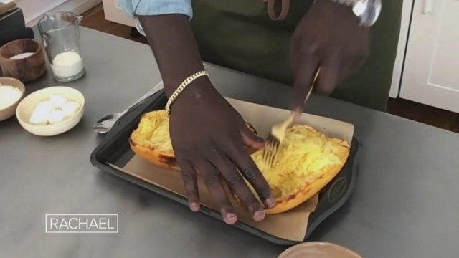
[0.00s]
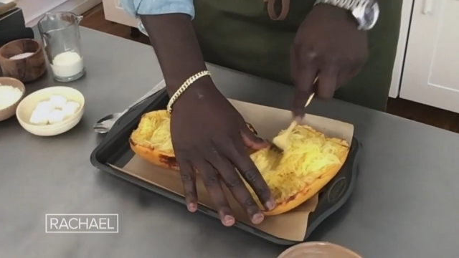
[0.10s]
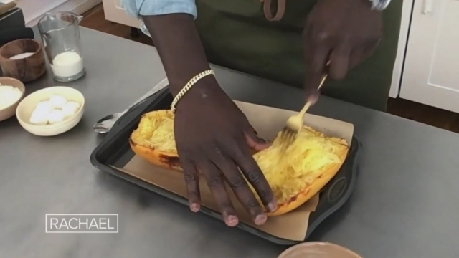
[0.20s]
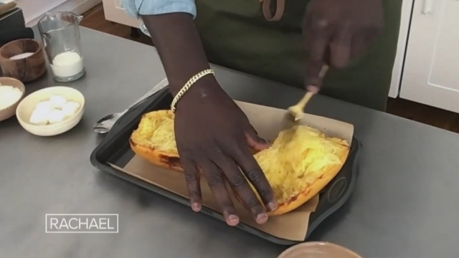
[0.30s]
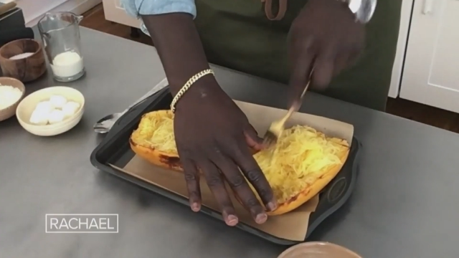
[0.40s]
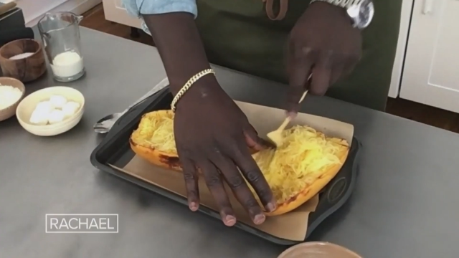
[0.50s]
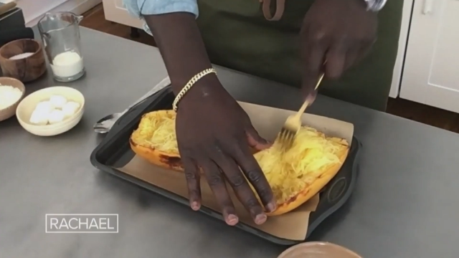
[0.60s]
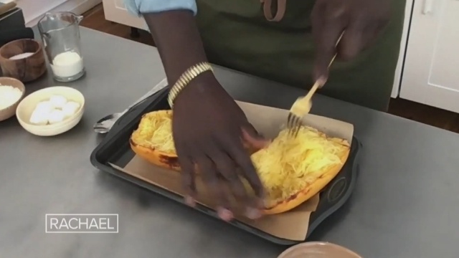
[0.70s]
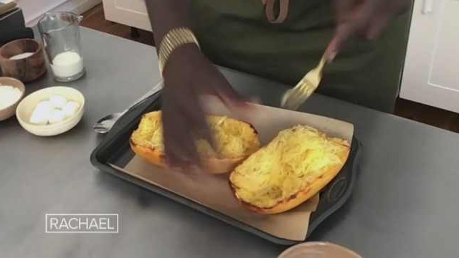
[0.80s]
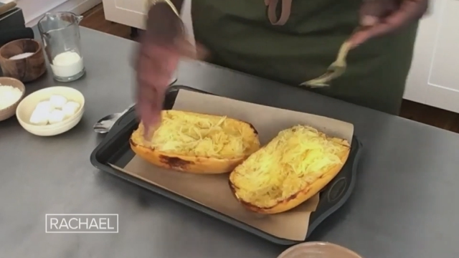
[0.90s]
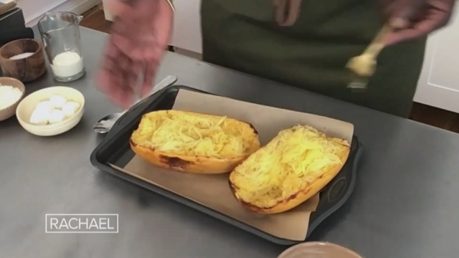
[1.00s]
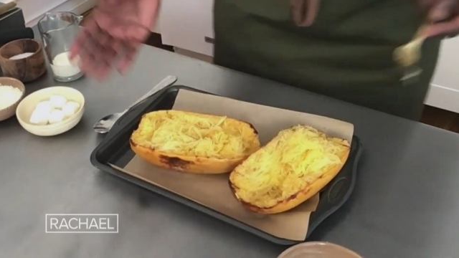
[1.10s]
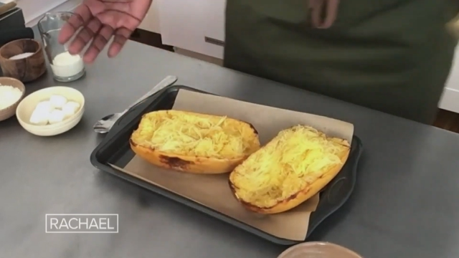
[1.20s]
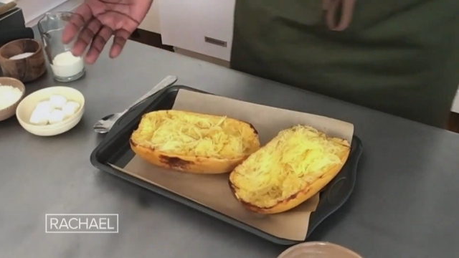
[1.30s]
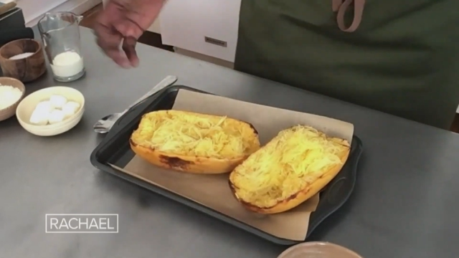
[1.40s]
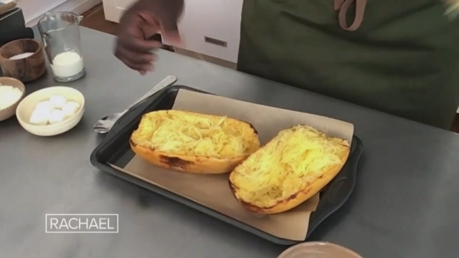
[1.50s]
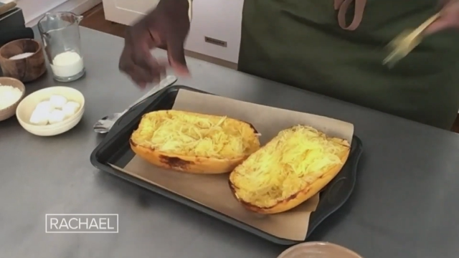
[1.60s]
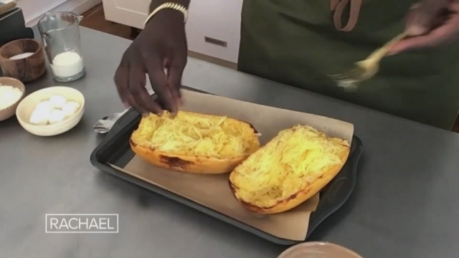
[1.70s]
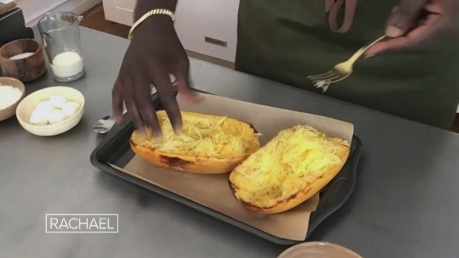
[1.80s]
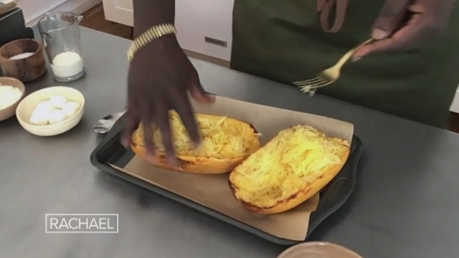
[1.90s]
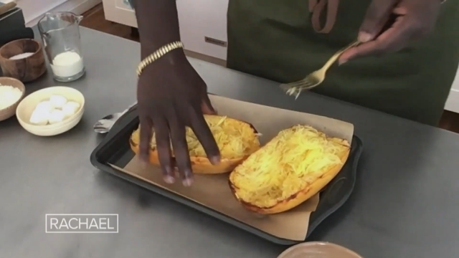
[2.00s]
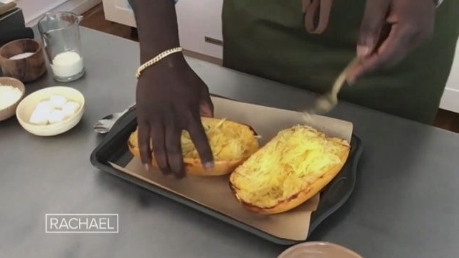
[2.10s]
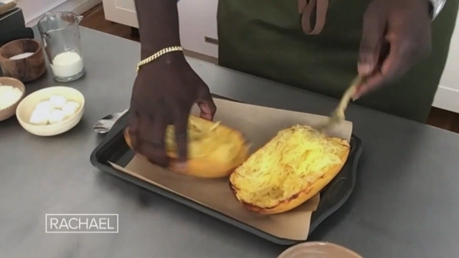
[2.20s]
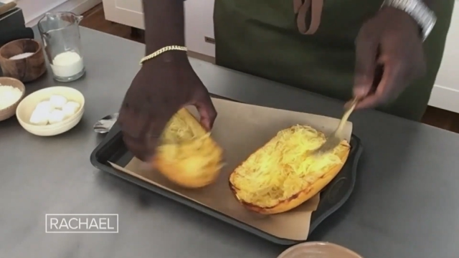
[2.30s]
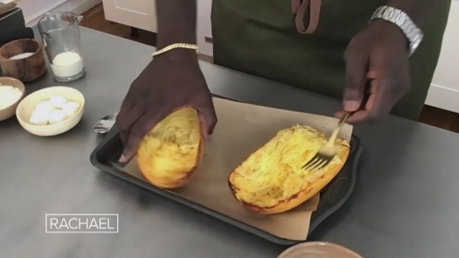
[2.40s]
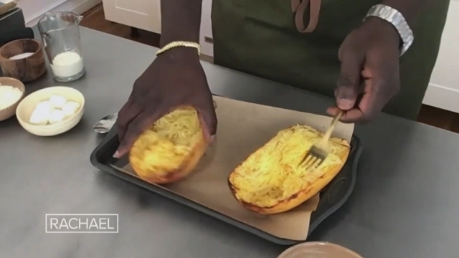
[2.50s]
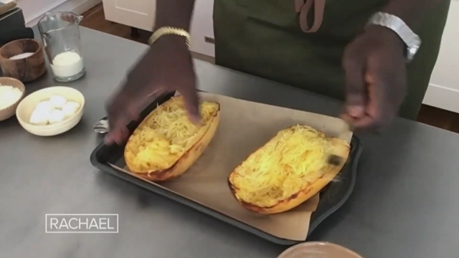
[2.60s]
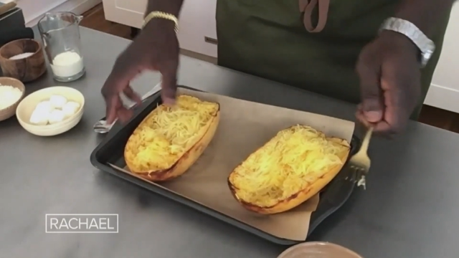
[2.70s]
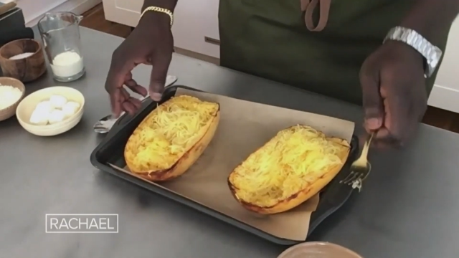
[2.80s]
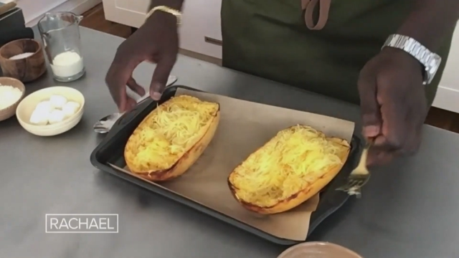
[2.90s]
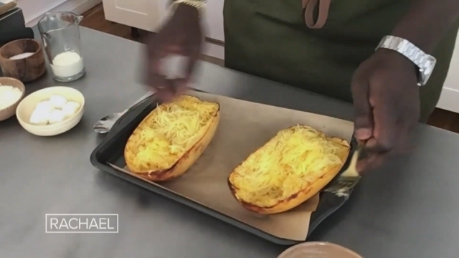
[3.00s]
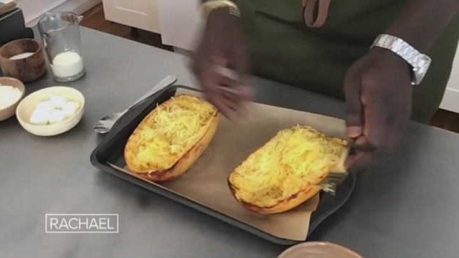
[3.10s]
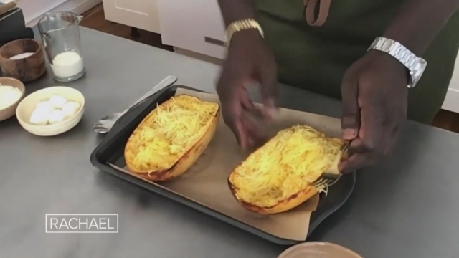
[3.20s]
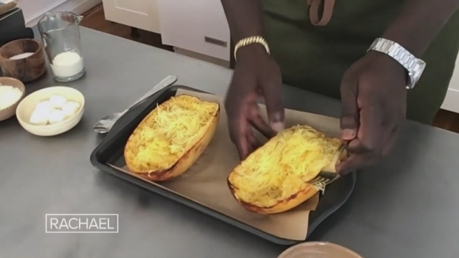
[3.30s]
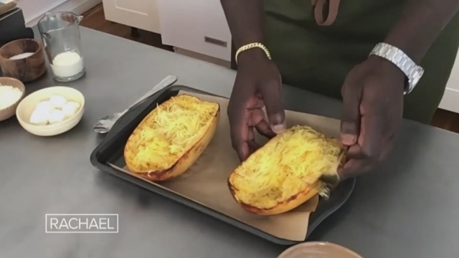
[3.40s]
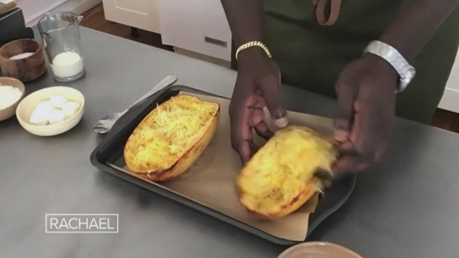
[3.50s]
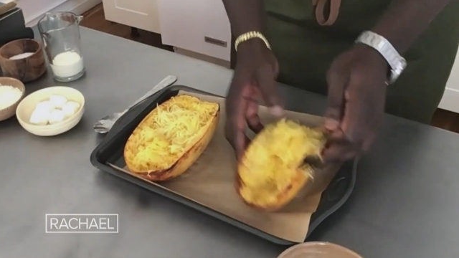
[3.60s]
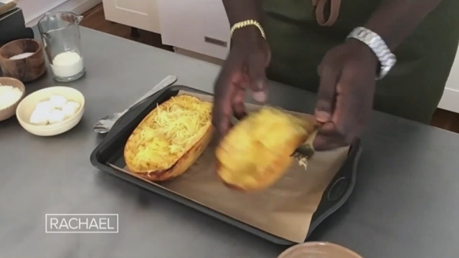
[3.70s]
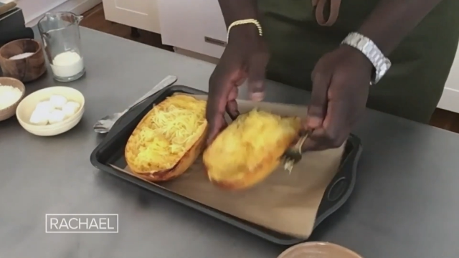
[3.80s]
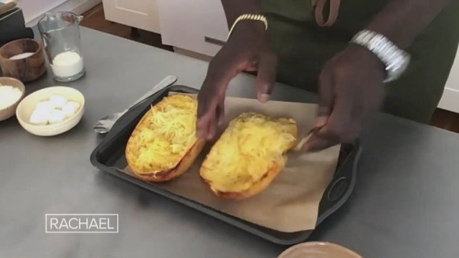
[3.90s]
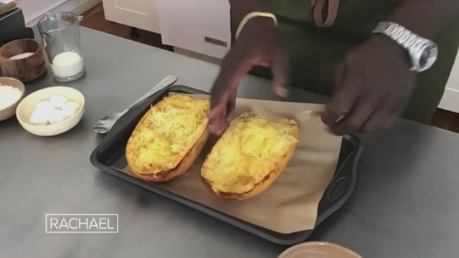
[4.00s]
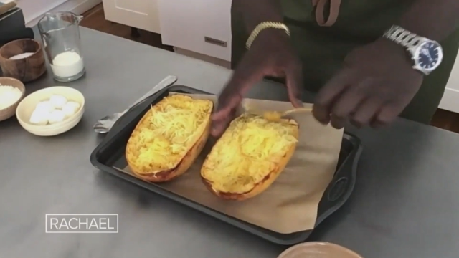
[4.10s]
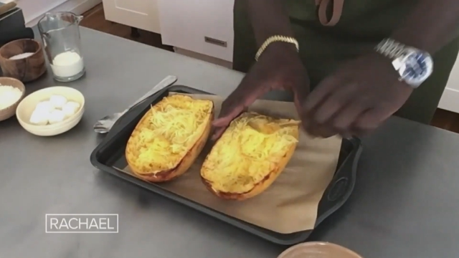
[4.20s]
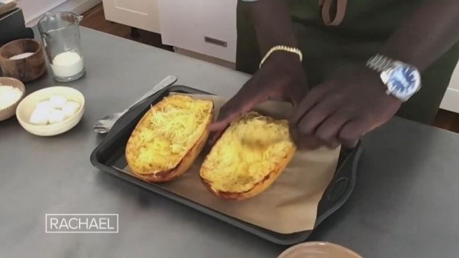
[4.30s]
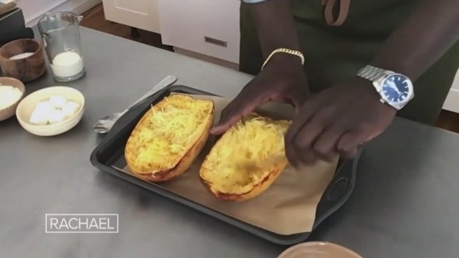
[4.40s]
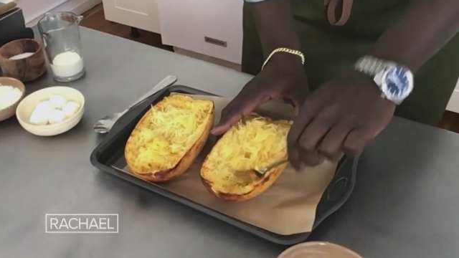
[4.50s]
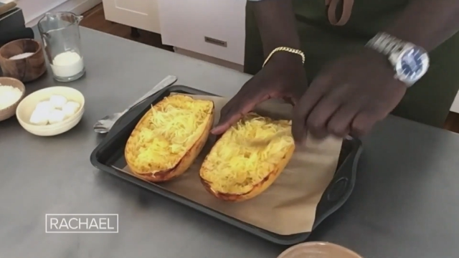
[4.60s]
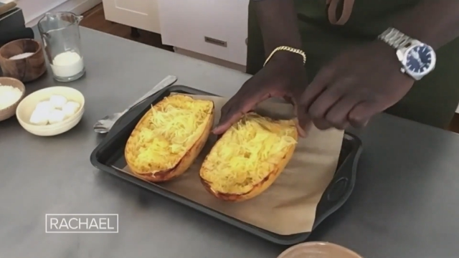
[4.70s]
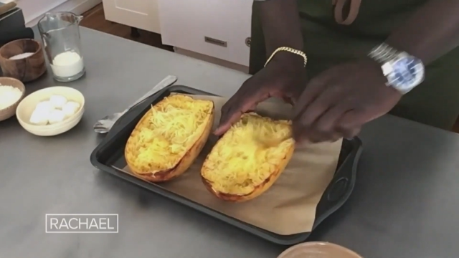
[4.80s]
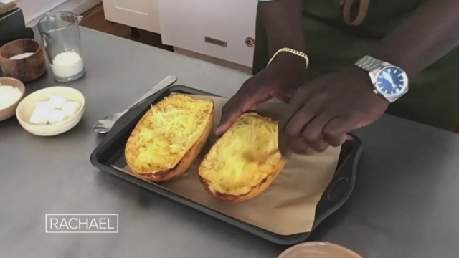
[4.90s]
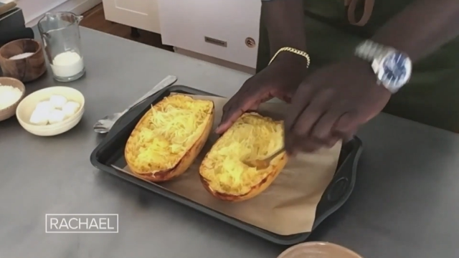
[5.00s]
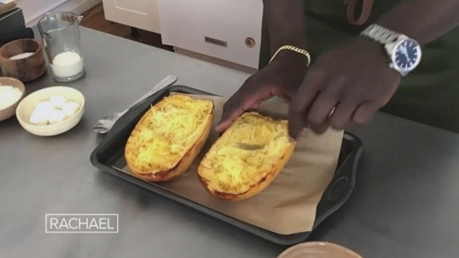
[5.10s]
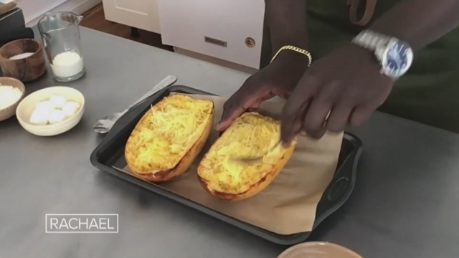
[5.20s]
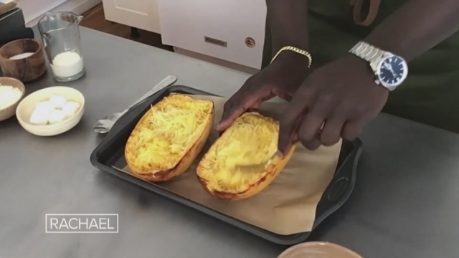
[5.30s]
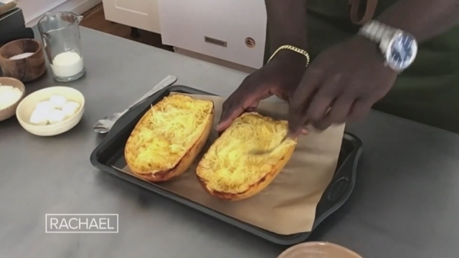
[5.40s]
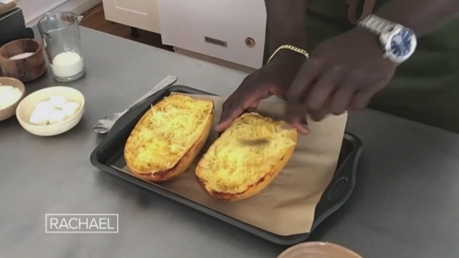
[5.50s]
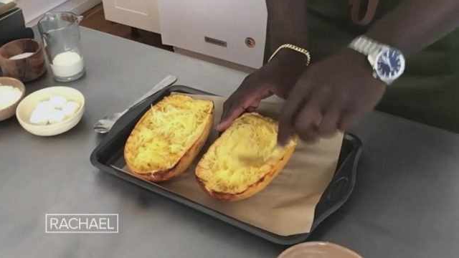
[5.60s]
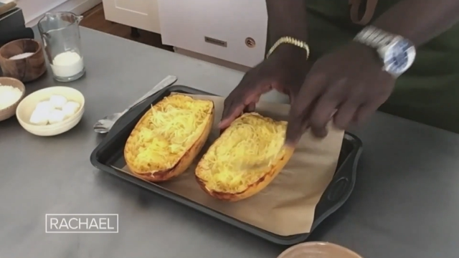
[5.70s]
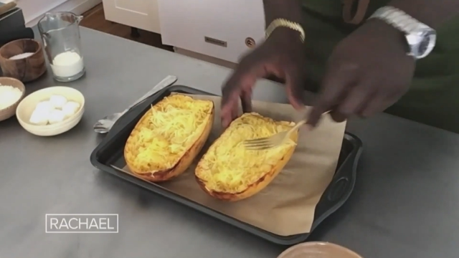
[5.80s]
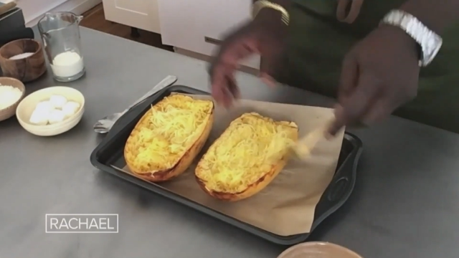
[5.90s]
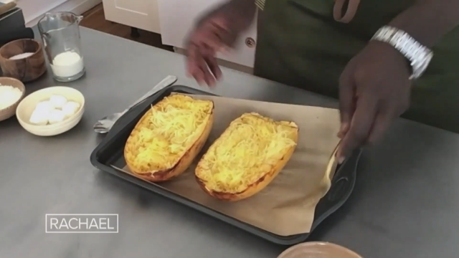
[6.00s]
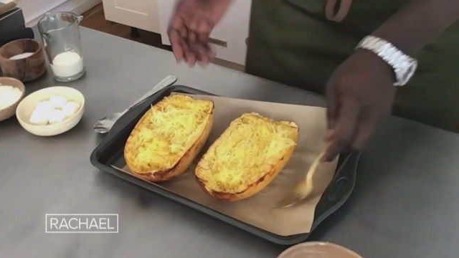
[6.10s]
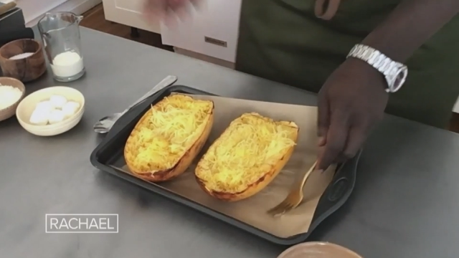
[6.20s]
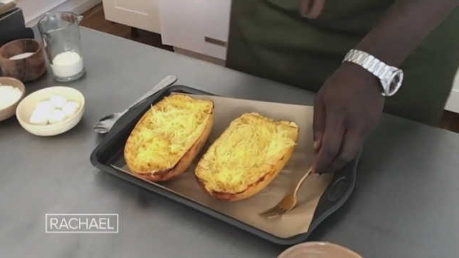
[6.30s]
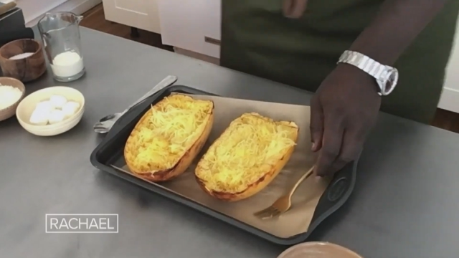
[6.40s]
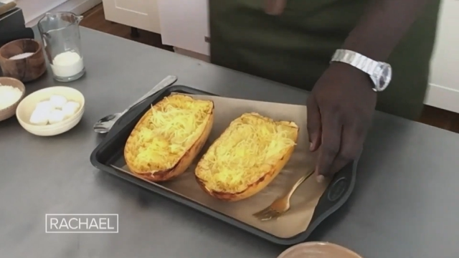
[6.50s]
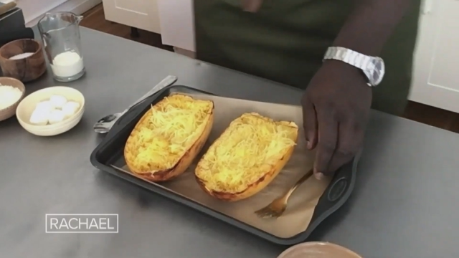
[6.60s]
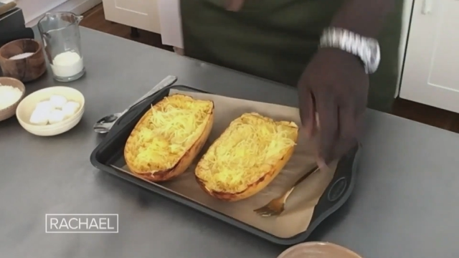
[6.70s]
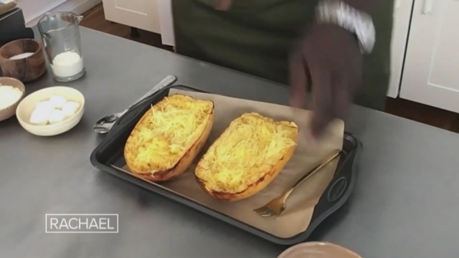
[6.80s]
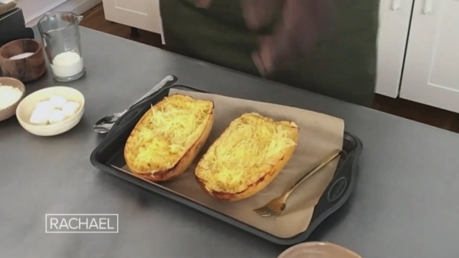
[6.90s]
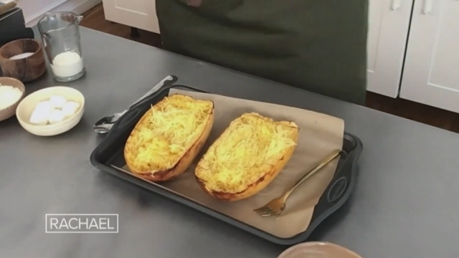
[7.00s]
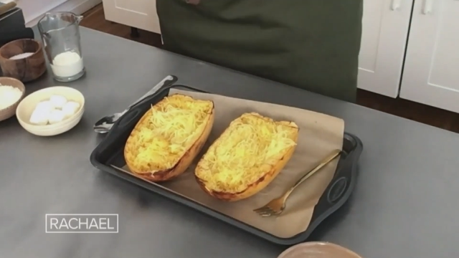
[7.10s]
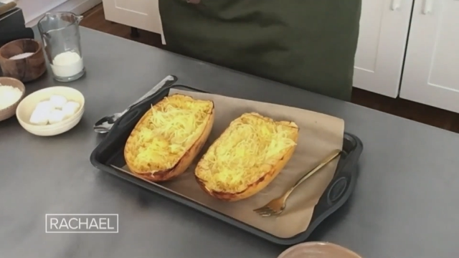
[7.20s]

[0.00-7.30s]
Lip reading: No face is visible, so there are no lips to read.